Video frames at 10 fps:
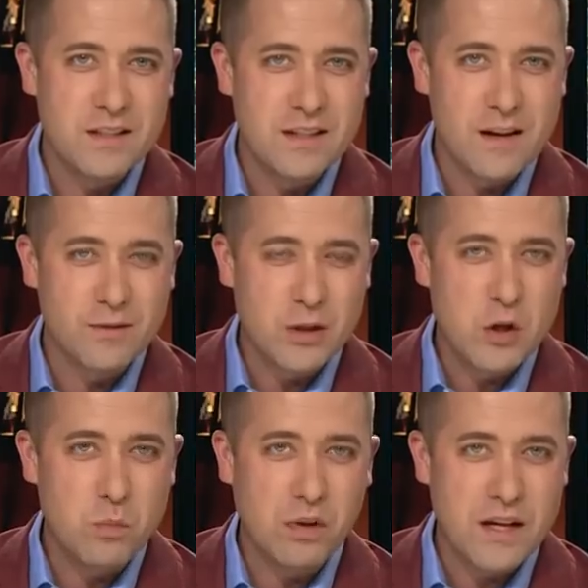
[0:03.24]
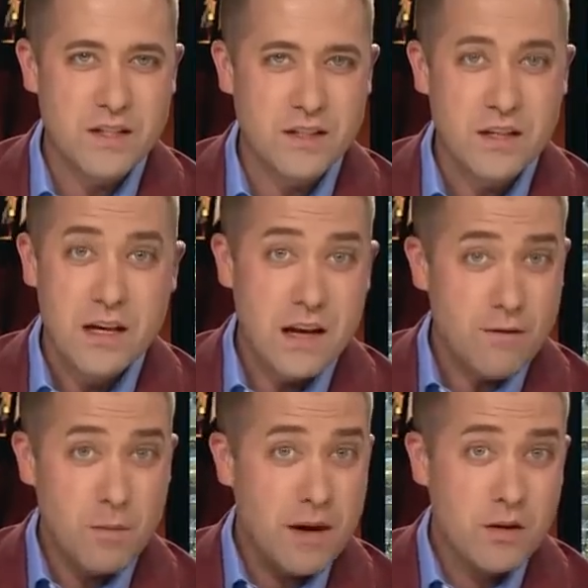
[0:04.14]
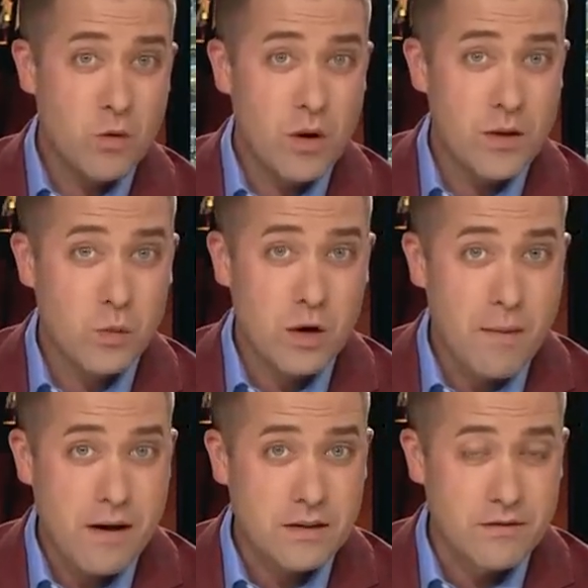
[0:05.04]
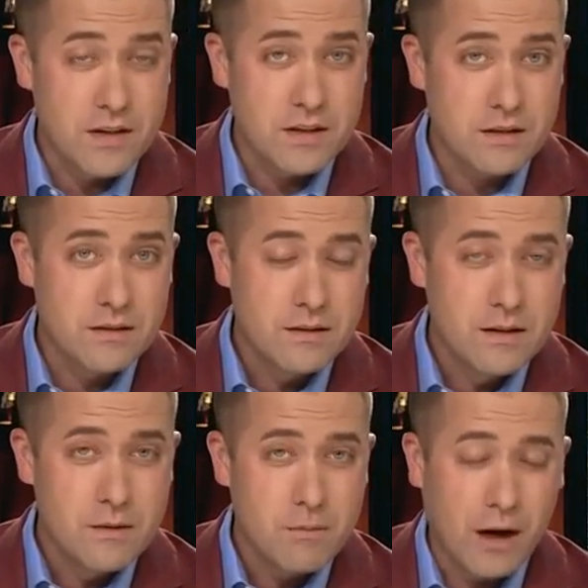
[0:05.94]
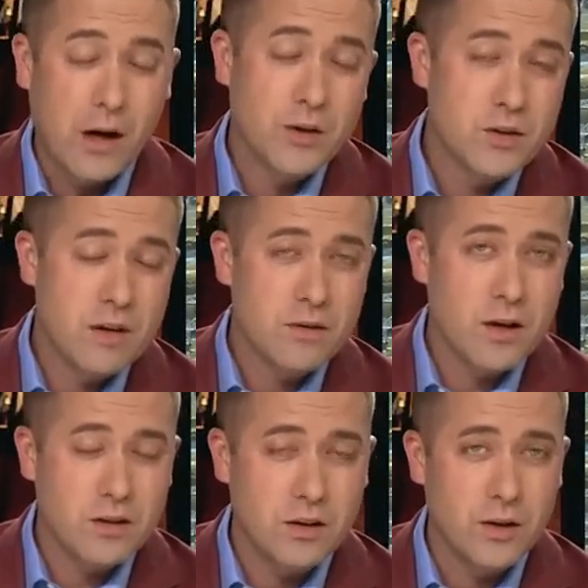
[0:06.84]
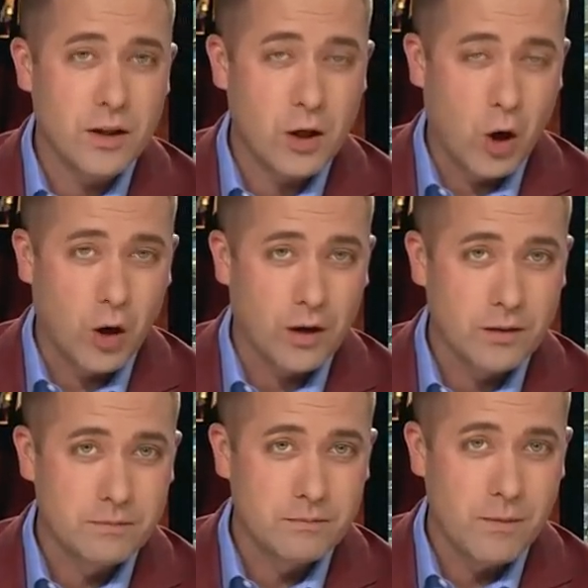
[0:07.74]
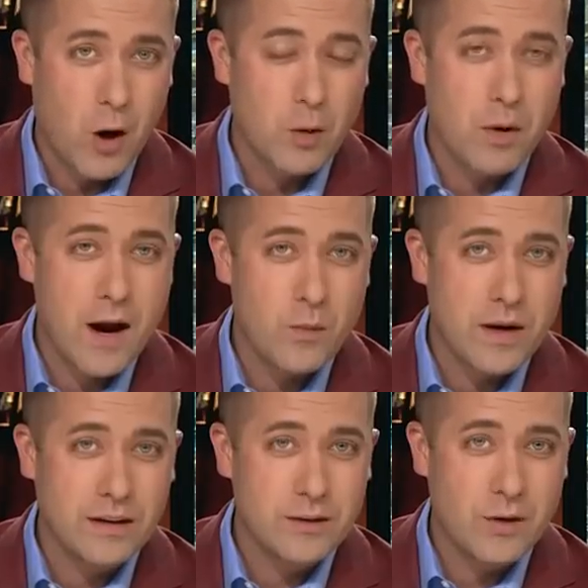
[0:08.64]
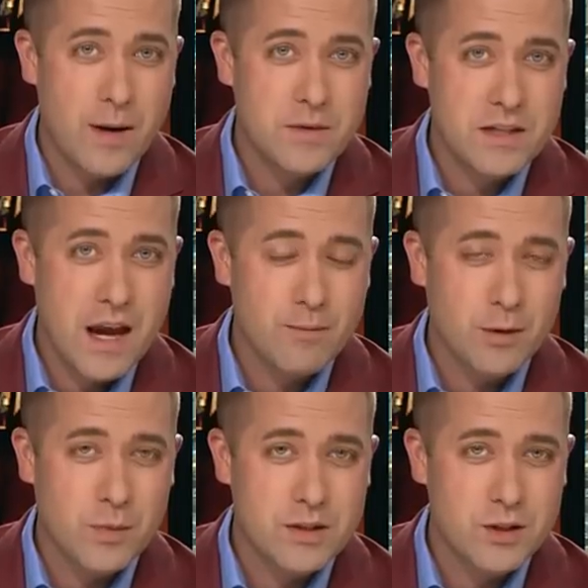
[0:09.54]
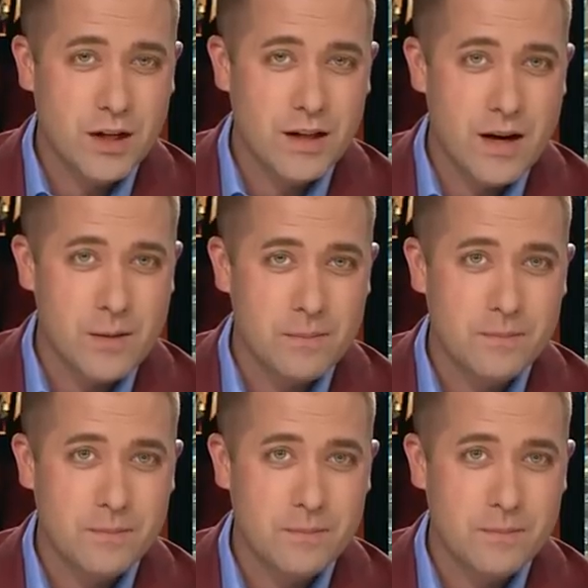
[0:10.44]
in Denver, new places. Never been to the one that we're about to visit, but I also never thought to look in a car. Our Brian Wendland grabbed his camera and went to check it out.